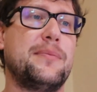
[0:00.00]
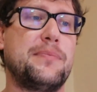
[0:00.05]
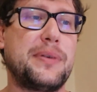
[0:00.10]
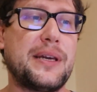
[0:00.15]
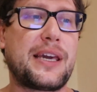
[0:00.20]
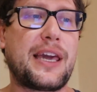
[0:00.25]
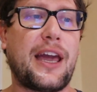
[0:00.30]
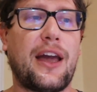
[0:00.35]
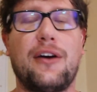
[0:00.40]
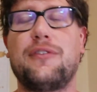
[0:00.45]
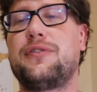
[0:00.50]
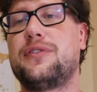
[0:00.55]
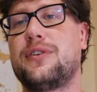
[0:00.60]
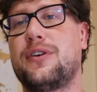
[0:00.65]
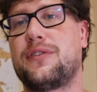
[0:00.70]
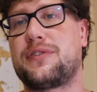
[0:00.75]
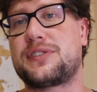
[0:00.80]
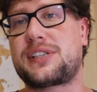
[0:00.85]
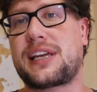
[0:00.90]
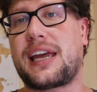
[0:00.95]
Be
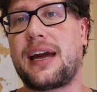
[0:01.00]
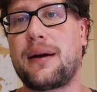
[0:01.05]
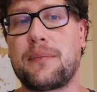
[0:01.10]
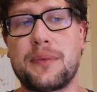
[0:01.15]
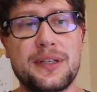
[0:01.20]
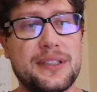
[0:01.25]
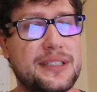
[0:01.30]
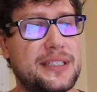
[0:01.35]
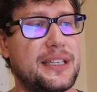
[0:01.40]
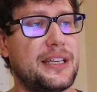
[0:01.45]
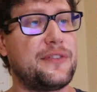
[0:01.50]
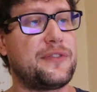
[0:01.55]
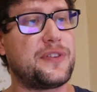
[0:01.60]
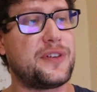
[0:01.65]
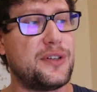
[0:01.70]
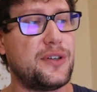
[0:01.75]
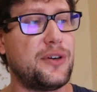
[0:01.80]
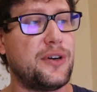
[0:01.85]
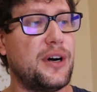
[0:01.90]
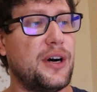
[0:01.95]
careful of scammers. If
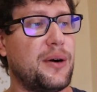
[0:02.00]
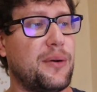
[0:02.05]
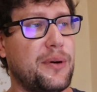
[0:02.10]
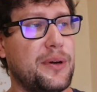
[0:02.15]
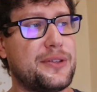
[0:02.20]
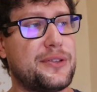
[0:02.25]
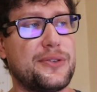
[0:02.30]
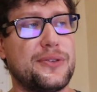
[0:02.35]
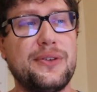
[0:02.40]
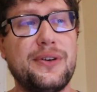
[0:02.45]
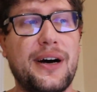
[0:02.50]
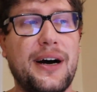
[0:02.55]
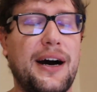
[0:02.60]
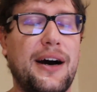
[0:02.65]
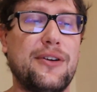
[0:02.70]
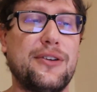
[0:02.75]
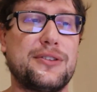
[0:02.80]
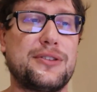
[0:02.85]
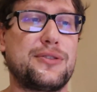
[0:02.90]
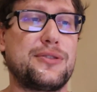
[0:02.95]
you want to know
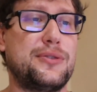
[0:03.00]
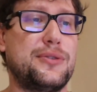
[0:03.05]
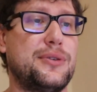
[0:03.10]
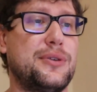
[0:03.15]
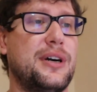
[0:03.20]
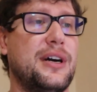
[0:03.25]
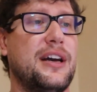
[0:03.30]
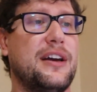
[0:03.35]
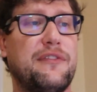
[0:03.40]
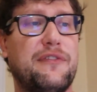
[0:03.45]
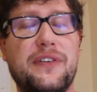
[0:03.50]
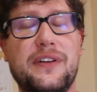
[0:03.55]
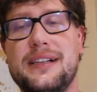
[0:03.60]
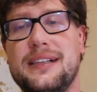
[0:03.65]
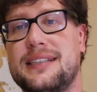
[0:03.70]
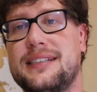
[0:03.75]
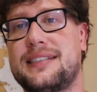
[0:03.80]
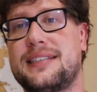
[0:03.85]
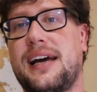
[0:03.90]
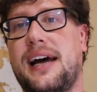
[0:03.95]
how to
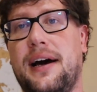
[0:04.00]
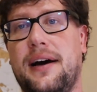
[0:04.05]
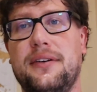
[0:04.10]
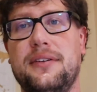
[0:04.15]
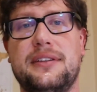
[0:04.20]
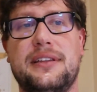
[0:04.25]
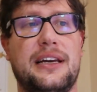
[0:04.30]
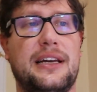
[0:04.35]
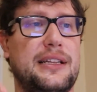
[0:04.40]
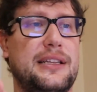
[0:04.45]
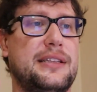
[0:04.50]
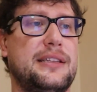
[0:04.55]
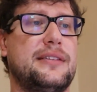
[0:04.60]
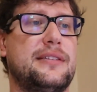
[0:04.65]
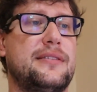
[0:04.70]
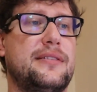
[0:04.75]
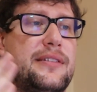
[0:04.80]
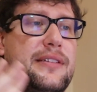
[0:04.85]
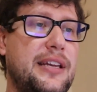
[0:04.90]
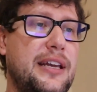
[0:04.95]
fill this out and
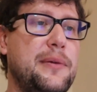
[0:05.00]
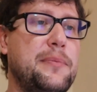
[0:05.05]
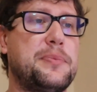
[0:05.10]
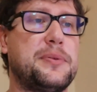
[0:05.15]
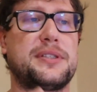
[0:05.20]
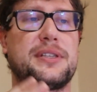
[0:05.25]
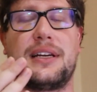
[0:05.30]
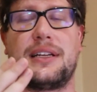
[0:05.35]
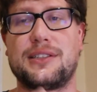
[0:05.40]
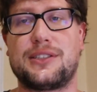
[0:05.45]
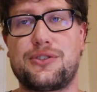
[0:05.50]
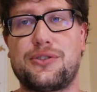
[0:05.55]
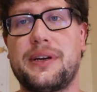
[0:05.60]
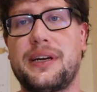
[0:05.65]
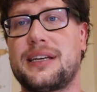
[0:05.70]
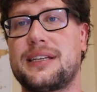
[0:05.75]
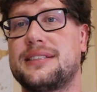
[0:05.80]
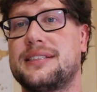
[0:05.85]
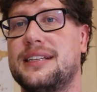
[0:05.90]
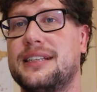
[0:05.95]
tips and
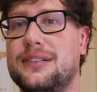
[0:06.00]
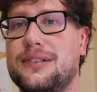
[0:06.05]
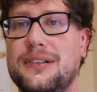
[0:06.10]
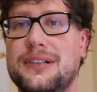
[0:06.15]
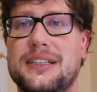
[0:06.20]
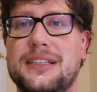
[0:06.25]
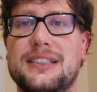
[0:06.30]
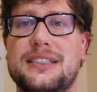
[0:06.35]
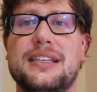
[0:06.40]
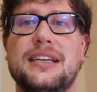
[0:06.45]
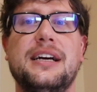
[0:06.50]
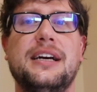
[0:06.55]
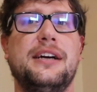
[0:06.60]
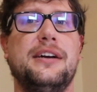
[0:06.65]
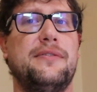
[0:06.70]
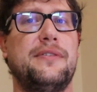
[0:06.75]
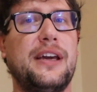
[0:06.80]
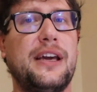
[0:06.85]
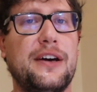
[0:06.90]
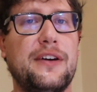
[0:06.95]
tricks and all this,
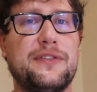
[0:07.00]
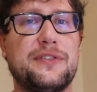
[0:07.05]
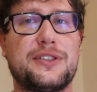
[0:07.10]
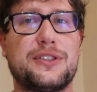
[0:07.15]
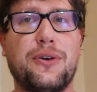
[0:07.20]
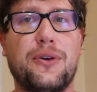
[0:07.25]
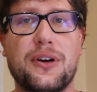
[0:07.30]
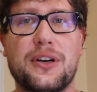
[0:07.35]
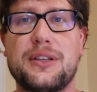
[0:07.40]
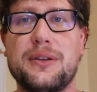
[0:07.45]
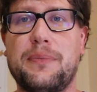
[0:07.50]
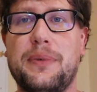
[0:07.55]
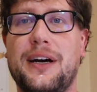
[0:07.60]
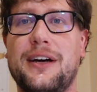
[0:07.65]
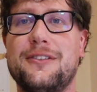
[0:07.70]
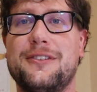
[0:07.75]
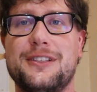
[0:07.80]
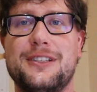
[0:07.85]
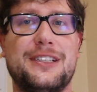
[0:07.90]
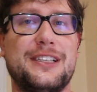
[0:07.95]
we have talked
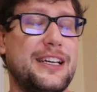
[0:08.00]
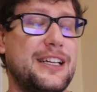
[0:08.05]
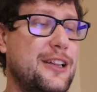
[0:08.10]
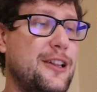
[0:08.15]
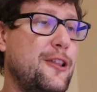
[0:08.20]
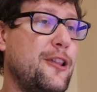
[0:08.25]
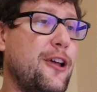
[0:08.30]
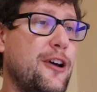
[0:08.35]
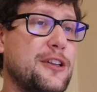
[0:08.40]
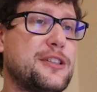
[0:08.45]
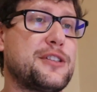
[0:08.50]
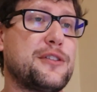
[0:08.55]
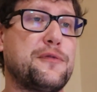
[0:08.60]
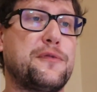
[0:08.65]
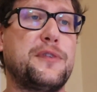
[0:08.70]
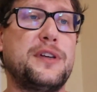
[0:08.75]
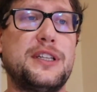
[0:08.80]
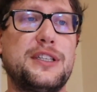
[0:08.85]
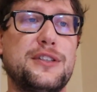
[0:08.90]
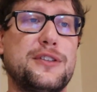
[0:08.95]
about it in lots
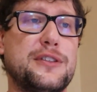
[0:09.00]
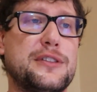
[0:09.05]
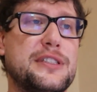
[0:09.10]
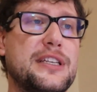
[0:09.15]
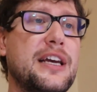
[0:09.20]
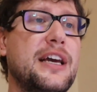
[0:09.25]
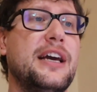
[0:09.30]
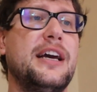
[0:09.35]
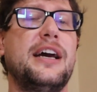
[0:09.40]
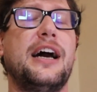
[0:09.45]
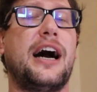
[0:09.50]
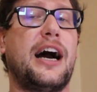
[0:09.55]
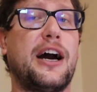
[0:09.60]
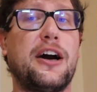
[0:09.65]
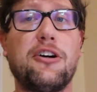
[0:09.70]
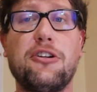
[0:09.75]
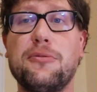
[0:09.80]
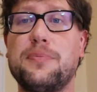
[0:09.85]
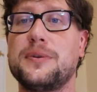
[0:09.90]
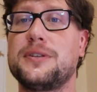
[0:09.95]
of videos. I
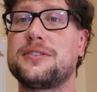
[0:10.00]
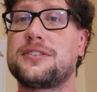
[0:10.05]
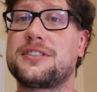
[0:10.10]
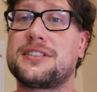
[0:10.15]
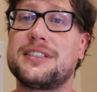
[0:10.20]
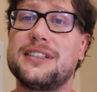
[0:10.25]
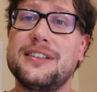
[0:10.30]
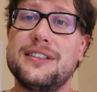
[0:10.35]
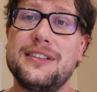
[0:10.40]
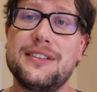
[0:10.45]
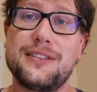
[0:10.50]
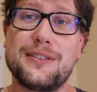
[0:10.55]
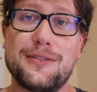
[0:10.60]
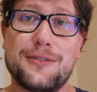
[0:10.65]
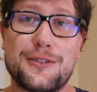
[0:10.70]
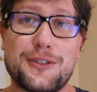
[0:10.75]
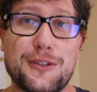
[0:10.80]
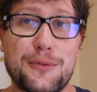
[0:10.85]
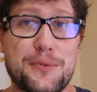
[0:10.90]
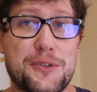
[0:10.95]
hope you still
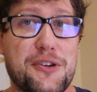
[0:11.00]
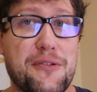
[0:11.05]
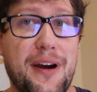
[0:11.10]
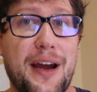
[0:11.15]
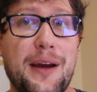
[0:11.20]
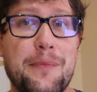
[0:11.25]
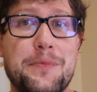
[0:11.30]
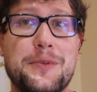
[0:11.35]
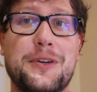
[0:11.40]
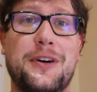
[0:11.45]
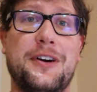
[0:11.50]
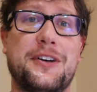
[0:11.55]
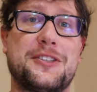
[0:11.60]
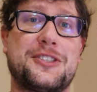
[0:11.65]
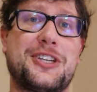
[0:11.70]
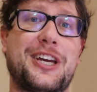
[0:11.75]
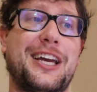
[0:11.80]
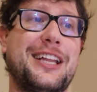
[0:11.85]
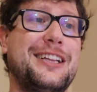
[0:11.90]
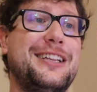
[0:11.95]
subscribe to our
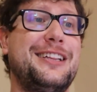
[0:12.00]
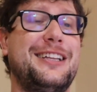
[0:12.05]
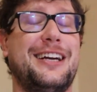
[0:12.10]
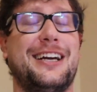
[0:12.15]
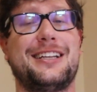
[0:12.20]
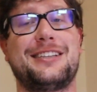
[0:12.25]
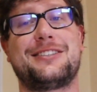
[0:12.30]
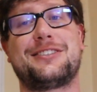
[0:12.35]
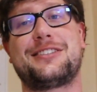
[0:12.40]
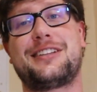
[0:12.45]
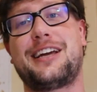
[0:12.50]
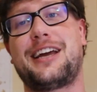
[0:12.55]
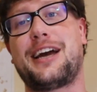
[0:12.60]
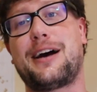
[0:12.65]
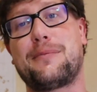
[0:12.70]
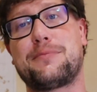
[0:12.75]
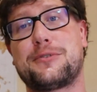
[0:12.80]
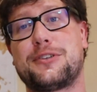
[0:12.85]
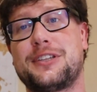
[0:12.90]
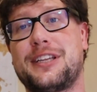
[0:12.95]
channel and stay
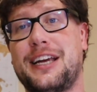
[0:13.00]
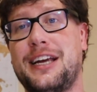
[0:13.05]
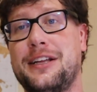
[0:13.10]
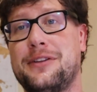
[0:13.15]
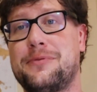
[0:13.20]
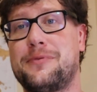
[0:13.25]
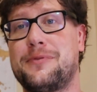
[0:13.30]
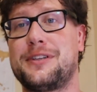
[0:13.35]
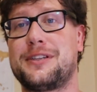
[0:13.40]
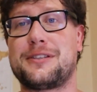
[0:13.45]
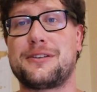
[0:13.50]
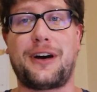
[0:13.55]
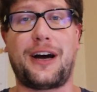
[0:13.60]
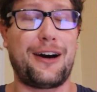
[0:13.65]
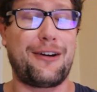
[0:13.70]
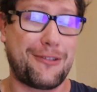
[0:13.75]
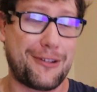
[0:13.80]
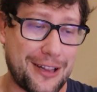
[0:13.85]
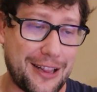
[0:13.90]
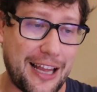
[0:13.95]
up to date with
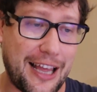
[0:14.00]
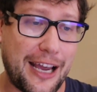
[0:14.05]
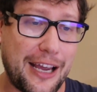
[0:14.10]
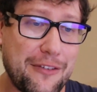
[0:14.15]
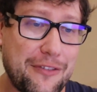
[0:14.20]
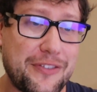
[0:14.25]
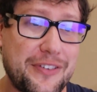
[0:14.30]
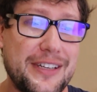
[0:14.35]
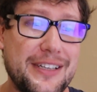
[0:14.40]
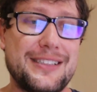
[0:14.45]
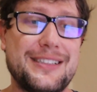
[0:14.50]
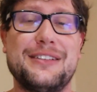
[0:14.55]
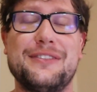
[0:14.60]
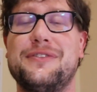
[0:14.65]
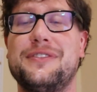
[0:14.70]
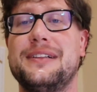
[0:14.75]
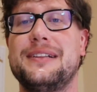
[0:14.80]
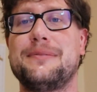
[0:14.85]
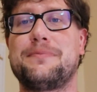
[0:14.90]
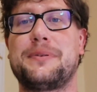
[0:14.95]
our life here in the
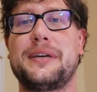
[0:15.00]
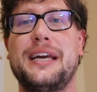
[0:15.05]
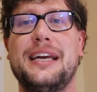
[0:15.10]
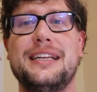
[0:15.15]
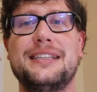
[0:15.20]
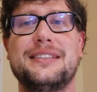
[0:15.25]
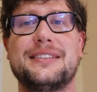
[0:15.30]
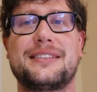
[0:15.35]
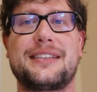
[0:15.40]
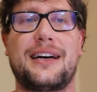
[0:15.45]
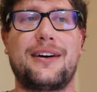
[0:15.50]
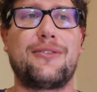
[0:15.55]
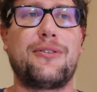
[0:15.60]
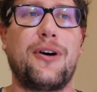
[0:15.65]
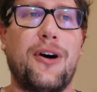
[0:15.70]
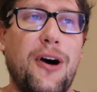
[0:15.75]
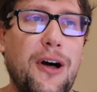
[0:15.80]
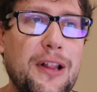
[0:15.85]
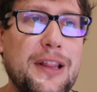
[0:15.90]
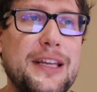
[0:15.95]
Philippines,
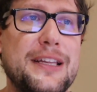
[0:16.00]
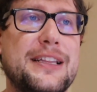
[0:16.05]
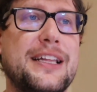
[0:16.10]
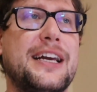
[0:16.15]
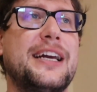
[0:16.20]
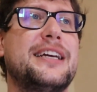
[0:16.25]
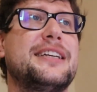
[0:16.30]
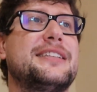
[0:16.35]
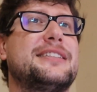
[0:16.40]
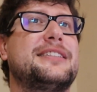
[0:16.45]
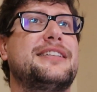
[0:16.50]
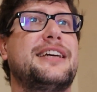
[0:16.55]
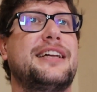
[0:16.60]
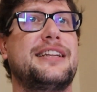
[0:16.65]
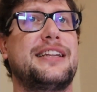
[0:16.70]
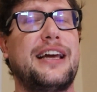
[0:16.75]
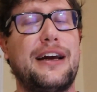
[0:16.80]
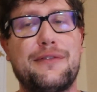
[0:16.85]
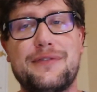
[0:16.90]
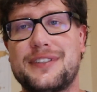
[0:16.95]
our holidays
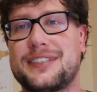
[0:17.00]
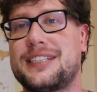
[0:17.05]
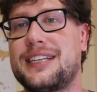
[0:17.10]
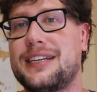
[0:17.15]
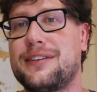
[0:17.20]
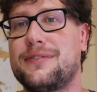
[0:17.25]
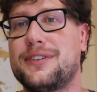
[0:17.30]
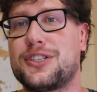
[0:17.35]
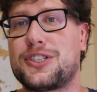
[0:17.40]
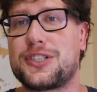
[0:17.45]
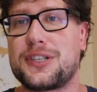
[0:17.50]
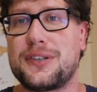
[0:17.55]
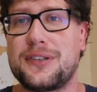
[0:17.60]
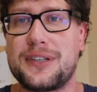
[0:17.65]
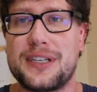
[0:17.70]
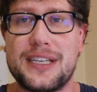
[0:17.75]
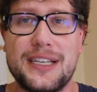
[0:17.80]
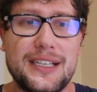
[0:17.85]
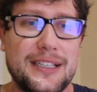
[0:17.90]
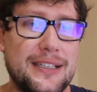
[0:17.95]
and everything we
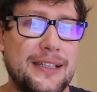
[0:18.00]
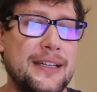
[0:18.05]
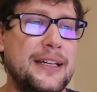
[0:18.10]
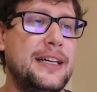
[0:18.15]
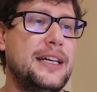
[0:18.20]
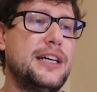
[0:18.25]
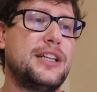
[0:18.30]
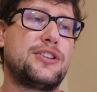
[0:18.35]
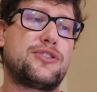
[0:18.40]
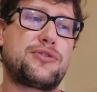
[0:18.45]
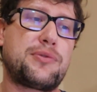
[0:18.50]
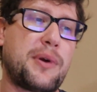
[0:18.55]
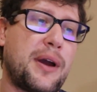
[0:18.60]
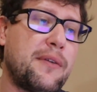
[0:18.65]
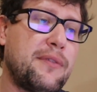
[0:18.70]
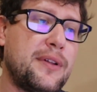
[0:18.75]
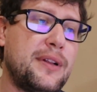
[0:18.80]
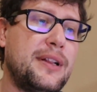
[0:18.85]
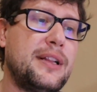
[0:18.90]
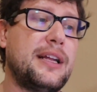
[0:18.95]
show here,
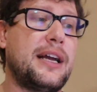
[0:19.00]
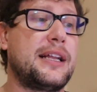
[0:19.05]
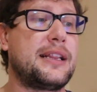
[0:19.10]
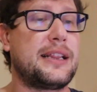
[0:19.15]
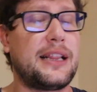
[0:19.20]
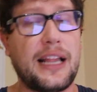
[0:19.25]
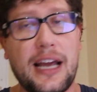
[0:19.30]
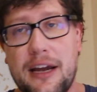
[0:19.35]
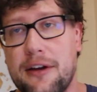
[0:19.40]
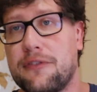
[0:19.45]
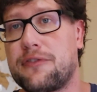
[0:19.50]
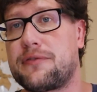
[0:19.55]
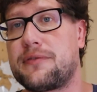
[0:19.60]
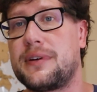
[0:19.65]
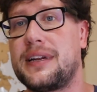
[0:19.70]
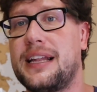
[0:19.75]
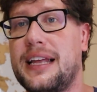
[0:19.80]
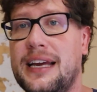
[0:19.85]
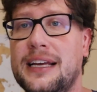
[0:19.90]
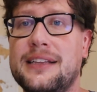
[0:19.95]
travel and life
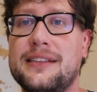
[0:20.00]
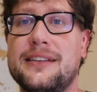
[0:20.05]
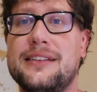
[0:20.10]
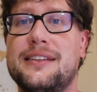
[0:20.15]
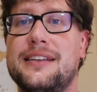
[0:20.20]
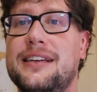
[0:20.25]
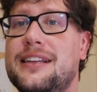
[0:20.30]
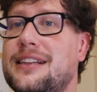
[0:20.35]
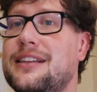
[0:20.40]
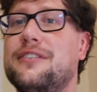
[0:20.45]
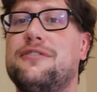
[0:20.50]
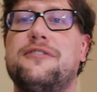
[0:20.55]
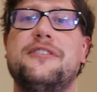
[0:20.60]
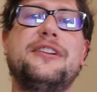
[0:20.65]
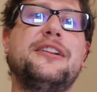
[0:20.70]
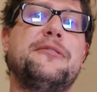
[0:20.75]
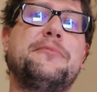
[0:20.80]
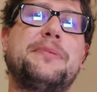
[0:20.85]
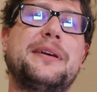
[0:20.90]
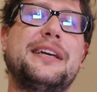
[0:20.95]
related in the
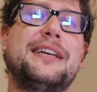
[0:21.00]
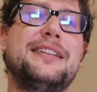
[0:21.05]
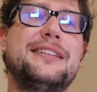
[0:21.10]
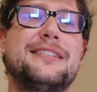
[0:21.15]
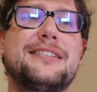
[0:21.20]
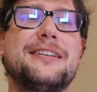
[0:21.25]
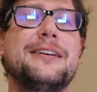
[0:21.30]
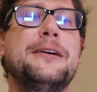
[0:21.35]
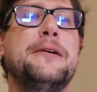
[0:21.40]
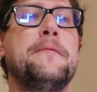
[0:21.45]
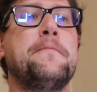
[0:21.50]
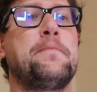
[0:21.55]
Philippines.